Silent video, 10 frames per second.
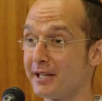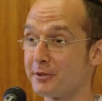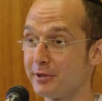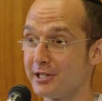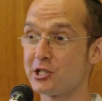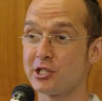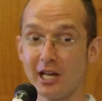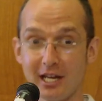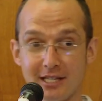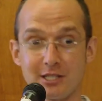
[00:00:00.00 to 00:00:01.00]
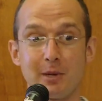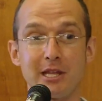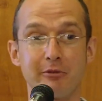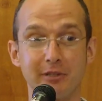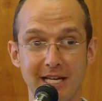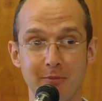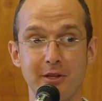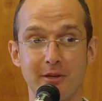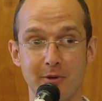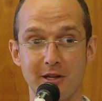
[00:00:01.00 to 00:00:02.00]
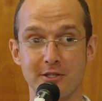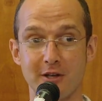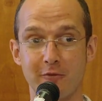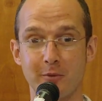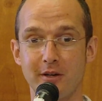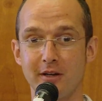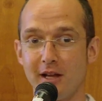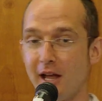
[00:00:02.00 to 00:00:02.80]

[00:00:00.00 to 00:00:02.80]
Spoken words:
It's really changed the way they relate with our software.